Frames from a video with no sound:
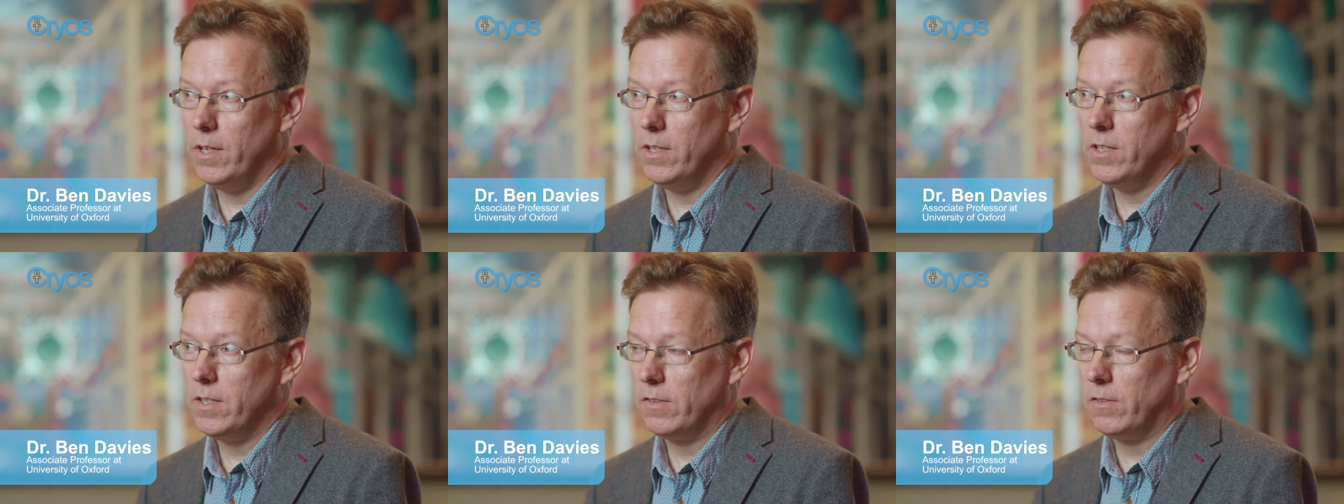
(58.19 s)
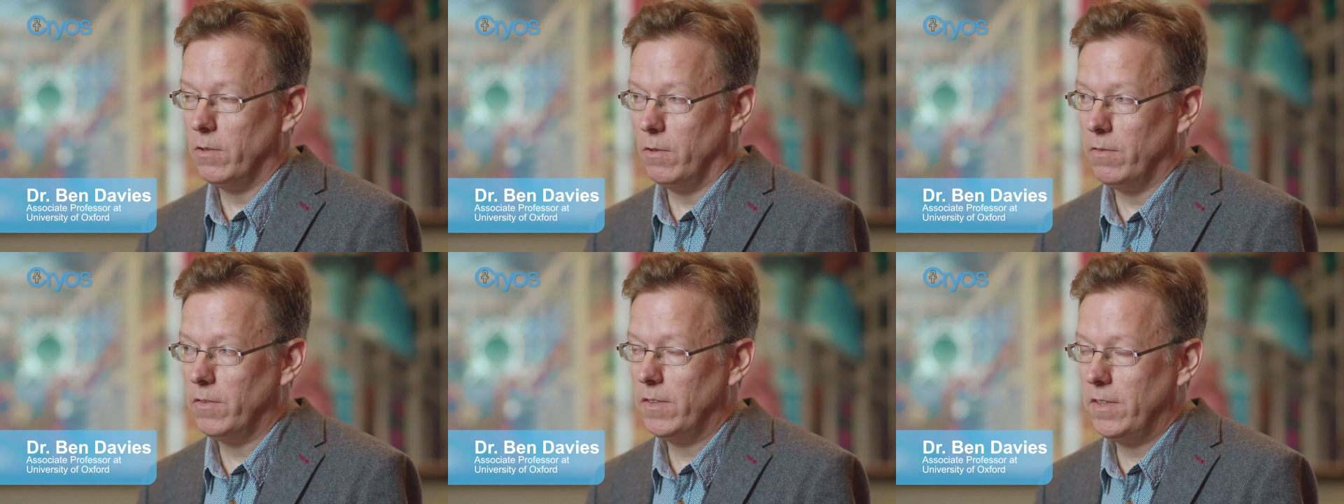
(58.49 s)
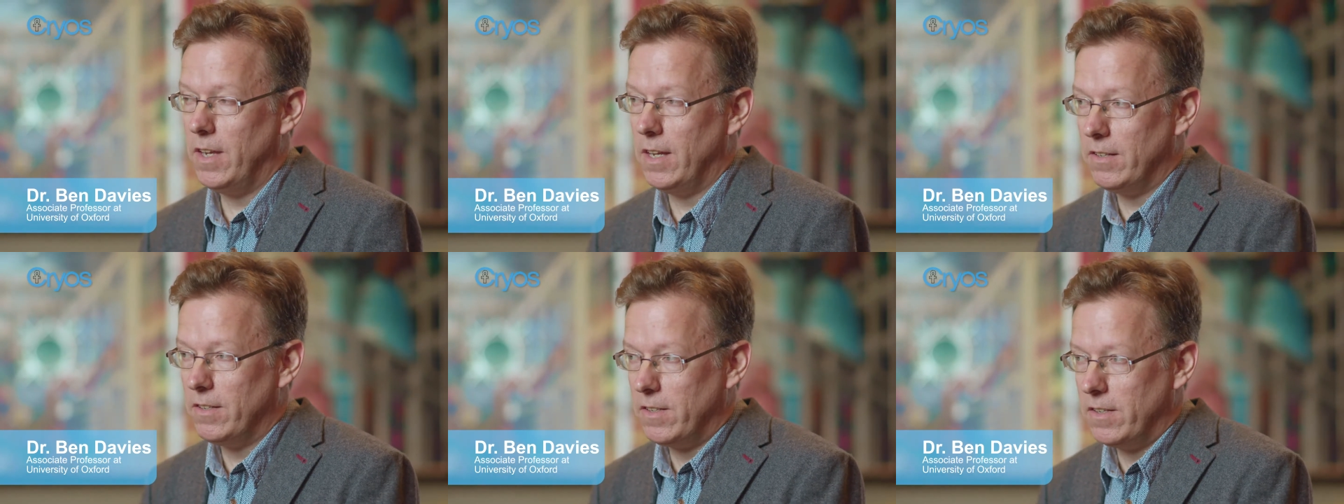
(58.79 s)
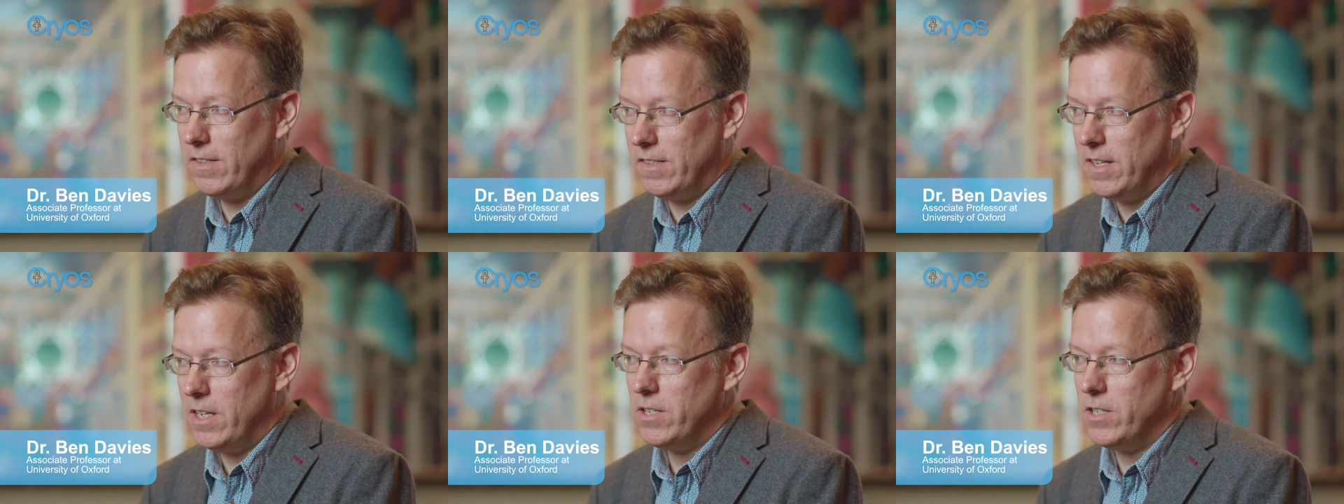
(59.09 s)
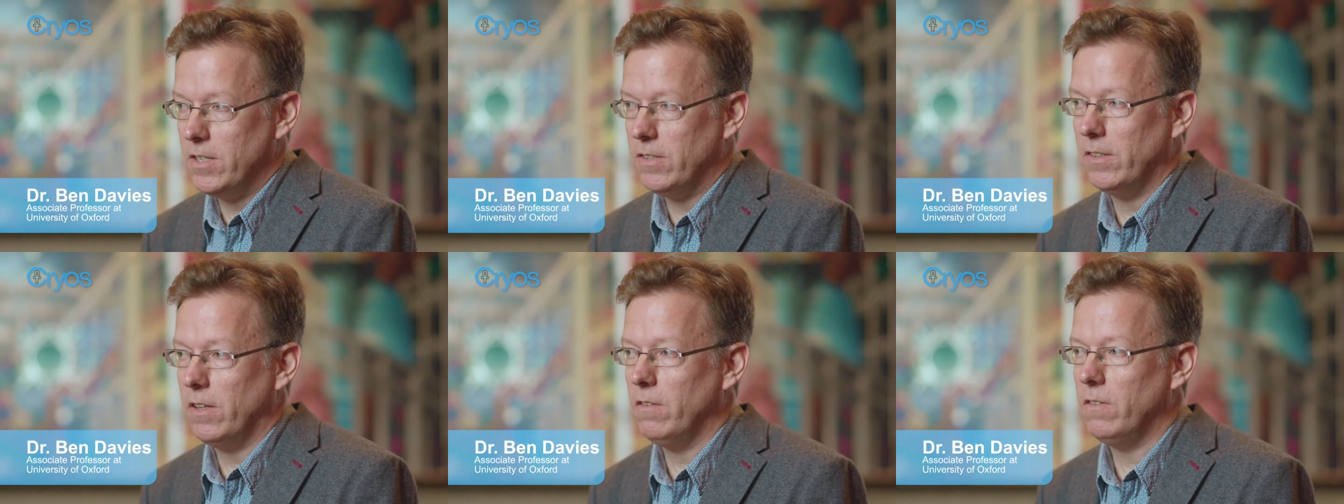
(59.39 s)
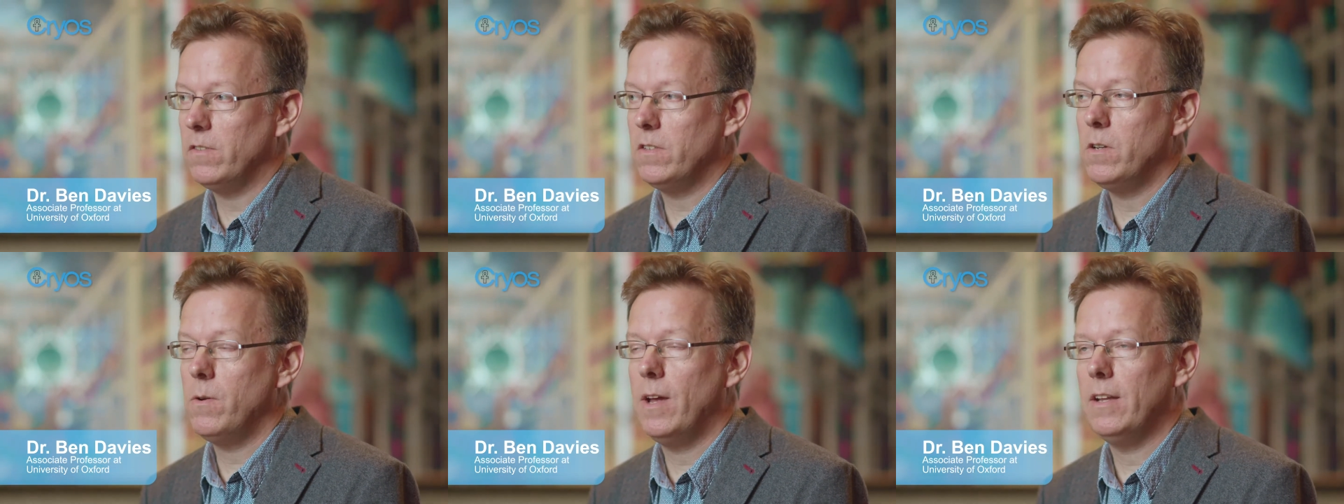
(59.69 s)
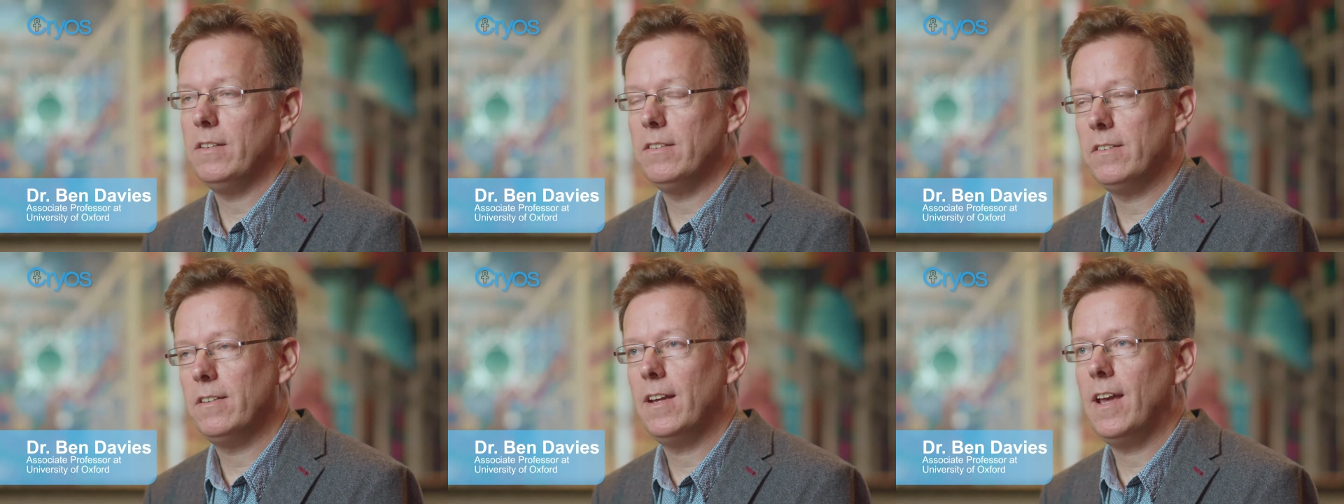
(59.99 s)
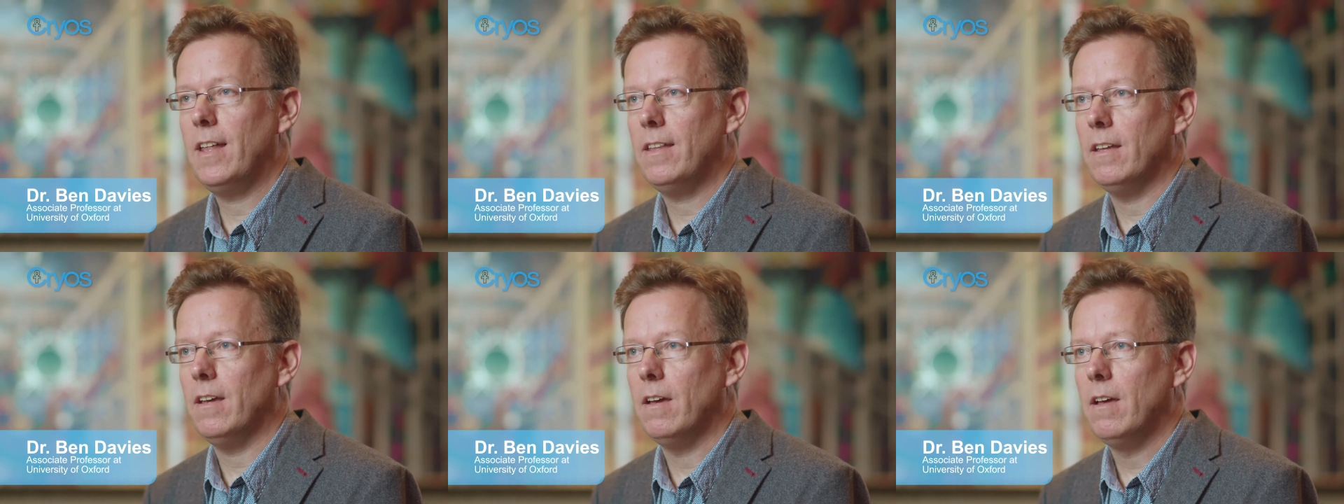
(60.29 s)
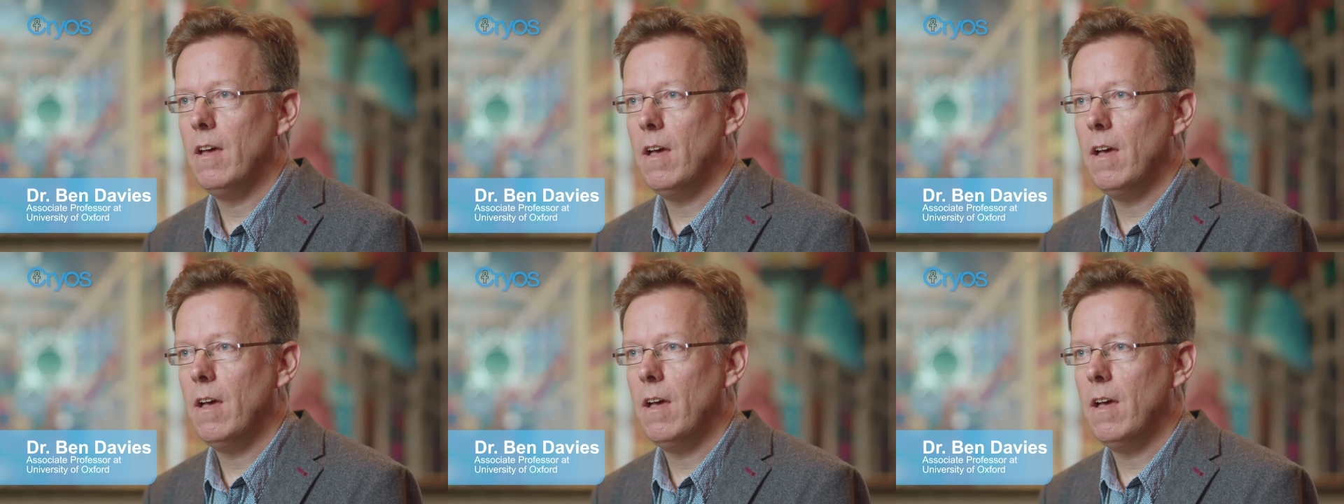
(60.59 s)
it just sort of stitches those two ends together.